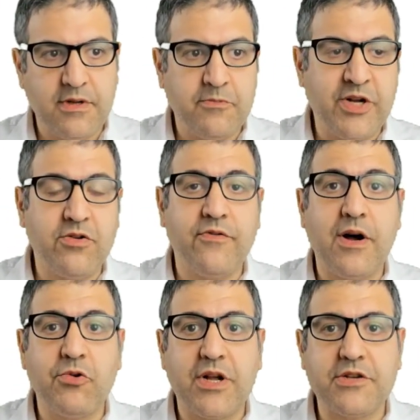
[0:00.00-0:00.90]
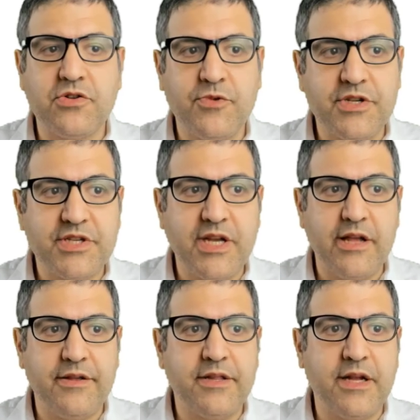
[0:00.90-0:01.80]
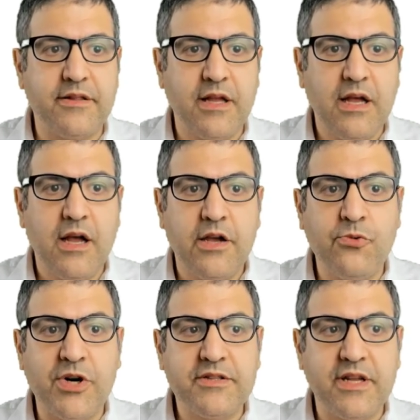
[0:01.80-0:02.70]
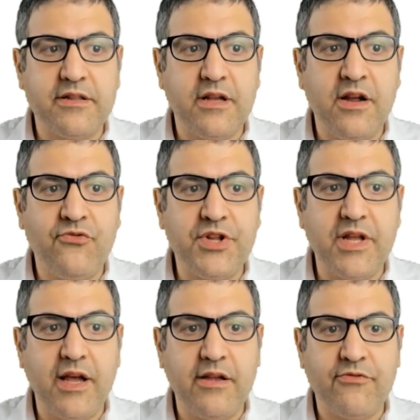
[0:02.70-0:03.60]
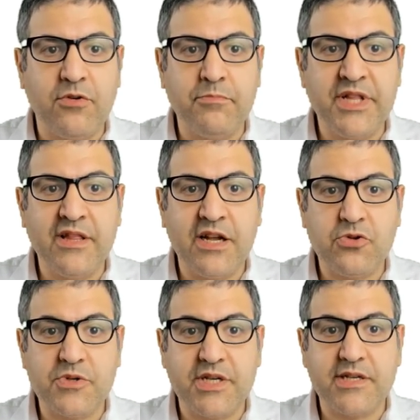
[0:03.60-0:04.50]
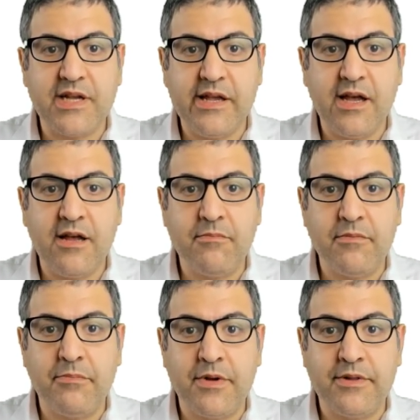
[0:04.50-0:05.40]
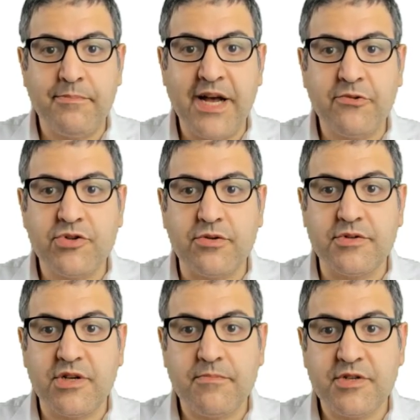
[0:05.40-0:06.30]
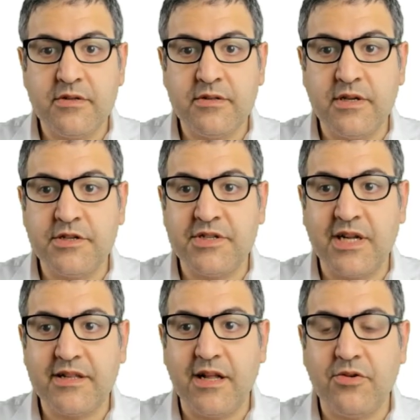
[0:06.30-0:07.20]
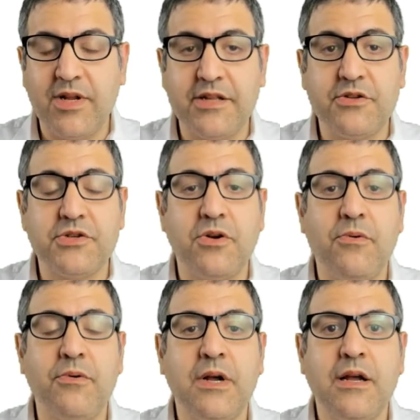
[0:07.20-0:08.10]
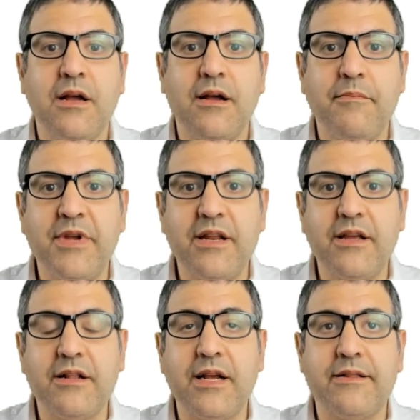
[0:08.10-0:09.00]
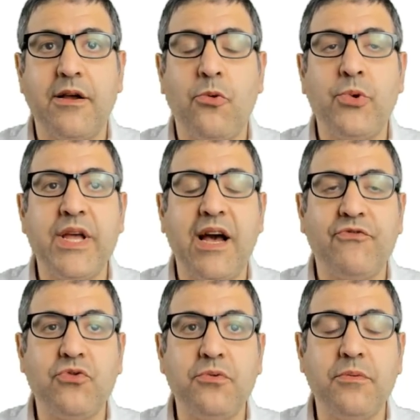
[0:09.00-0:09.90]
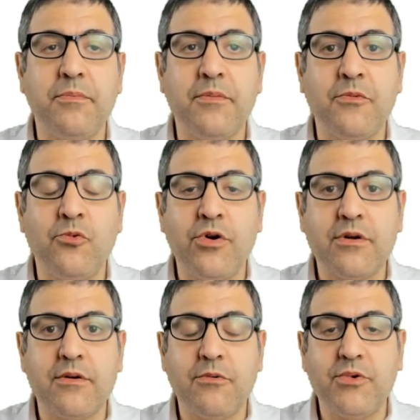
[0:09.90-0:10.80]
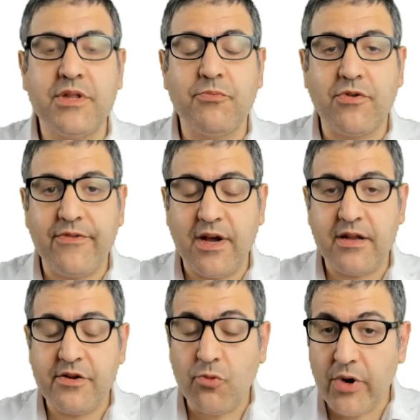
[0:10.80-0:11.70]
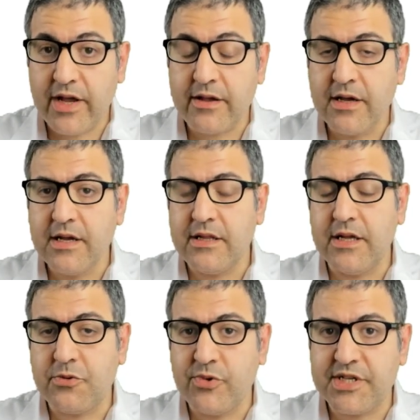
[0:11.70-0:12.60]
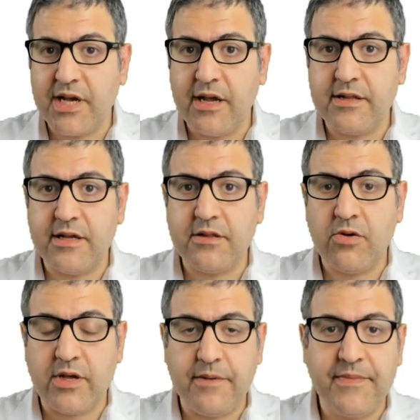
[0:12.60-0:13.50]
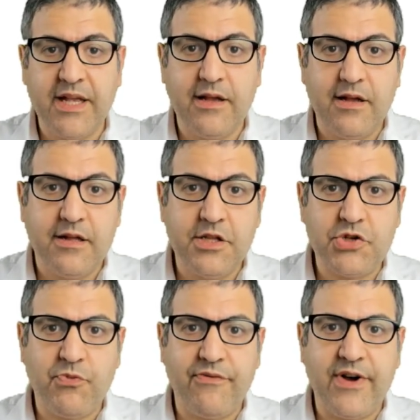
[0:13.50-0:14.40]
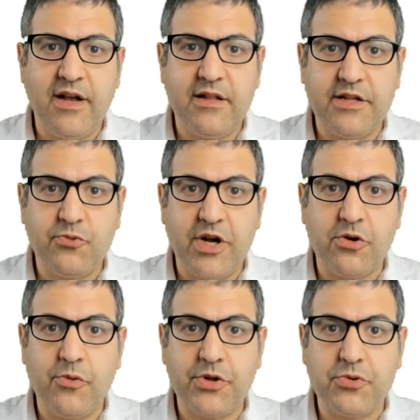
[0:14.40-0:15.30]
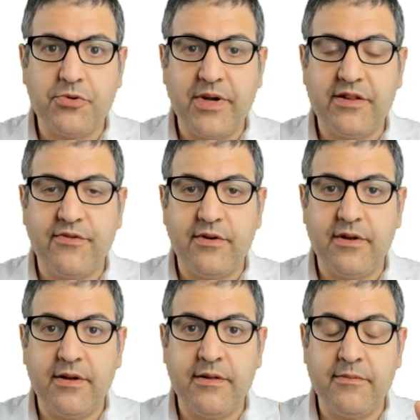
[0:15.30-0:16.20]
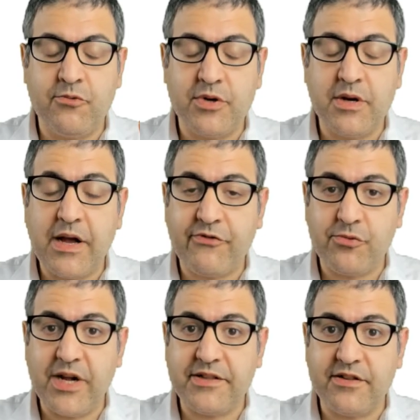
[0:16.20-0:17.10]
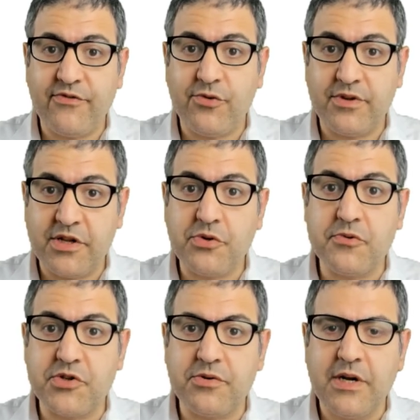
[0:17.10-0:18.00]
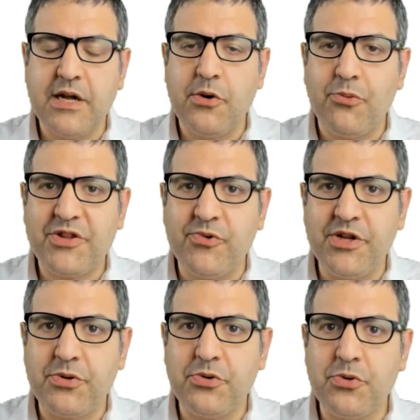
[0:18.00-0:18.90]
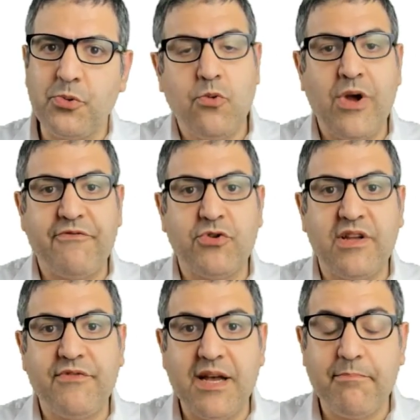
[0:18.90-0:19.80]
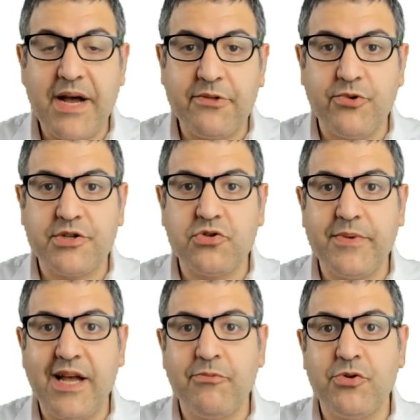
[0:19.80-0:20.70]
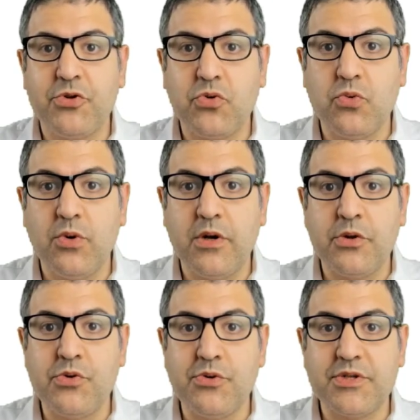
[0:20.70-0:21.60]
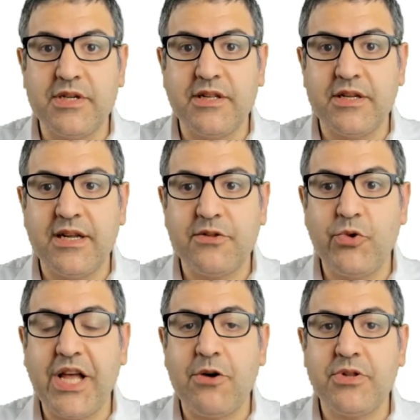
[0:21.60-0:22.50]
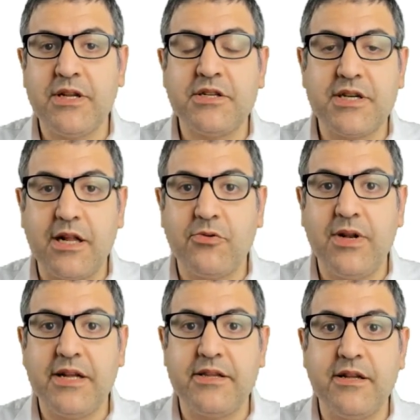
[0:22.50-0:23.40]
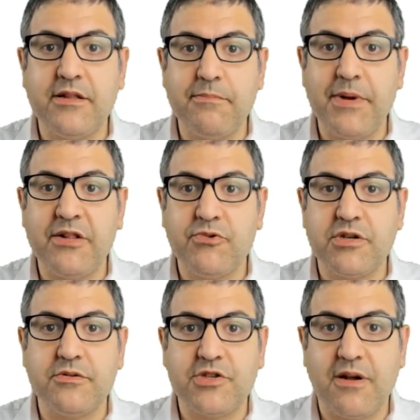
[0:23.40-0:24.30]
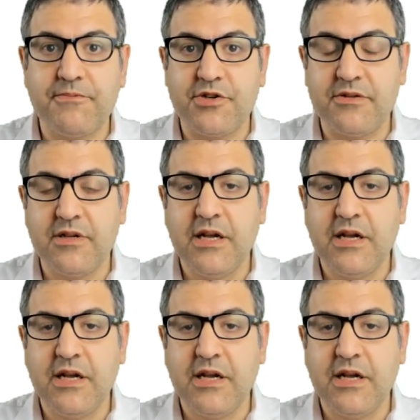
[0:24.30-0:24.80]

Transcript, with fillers: One of our customers is saying that we want that every day from midnight to 6 a.m. the bandwidth consumption is not calculated. So meaning that we have to work with the profile in a way that we say that, okay, this profile that we are going to create for, we have created for the user, what we need to do, we have to give them bandwidth to be able to use the internet without it's calculating the bandwidth consumption.